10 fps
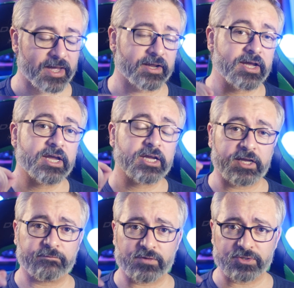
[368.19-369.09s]
But
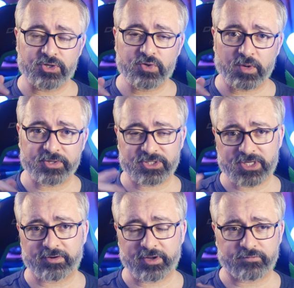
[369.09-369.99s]
if you do want
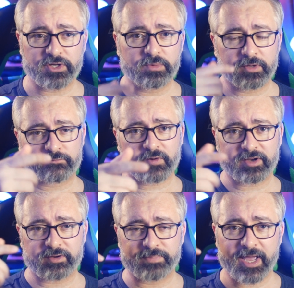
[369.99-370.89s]
stereo, if you do want
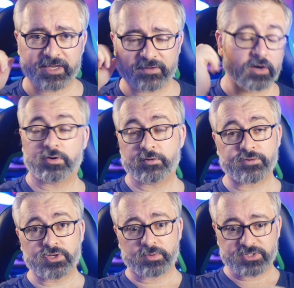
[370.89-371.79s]
front and back, or if
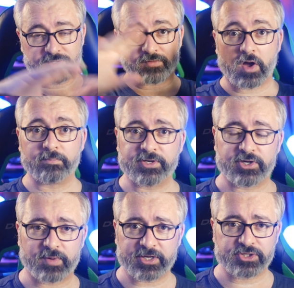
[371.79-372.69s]
you do want sort of
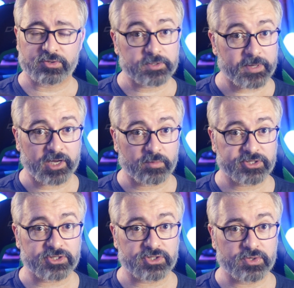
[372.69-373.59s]
omnidirectional, depending on
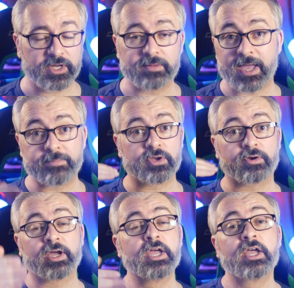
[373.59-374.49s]
what you're doing, maybe
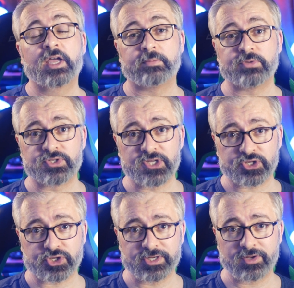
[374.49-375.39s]
you're a
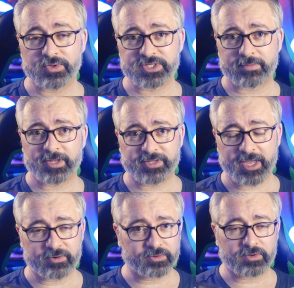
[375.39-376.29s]
musician or something like
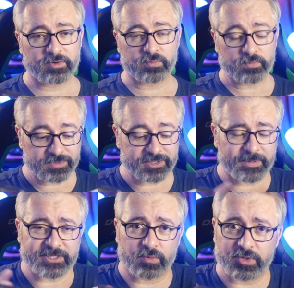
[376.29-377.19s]
that, or
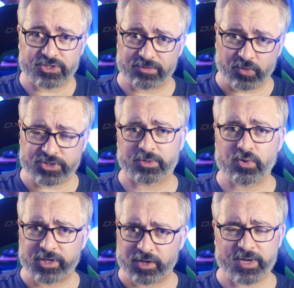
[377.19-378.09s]
depends on what you're
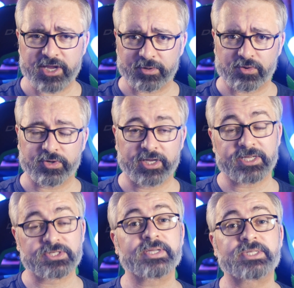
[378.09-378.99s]
recording and where you're recording it.
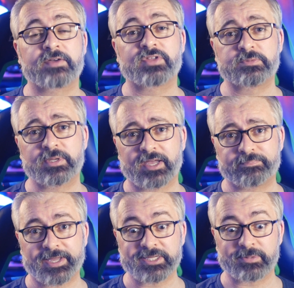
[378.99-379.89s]
It's nice to have those pickup
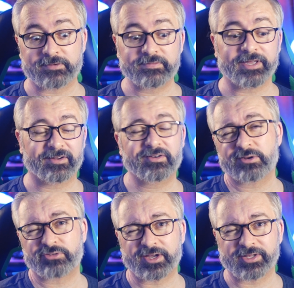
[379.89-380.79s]
patterns, but yeah,
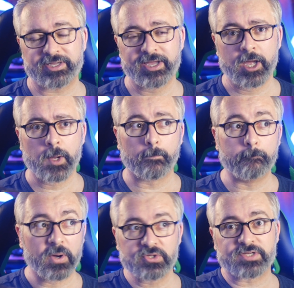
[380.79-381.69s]
quite frankly,
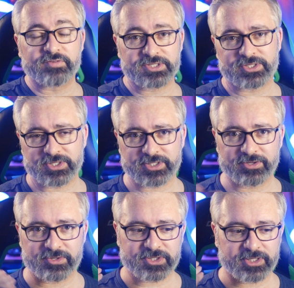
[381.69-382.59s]
most of us are just going
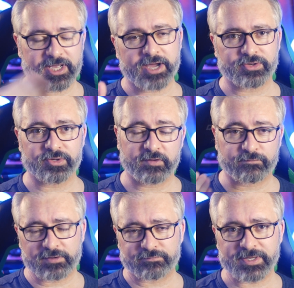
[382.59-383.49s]
to use the cardioid, the
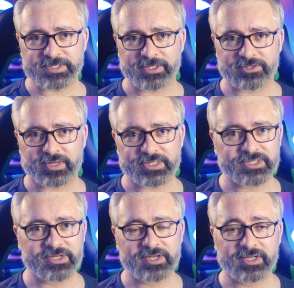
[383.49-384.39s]
front-facing
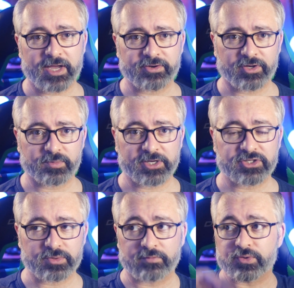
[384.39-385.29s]
address cardioid one,
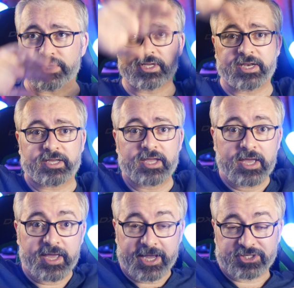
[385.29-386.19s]
to avoid getting
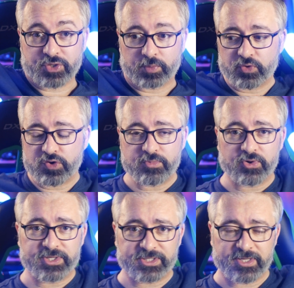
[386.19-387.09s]
extra room
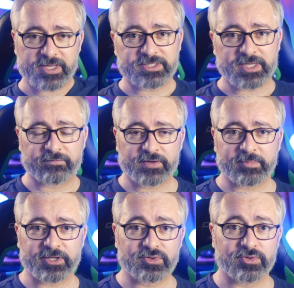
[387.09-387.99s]
noise and stuff
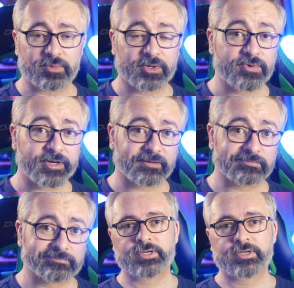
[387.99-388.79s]
coming through the recording.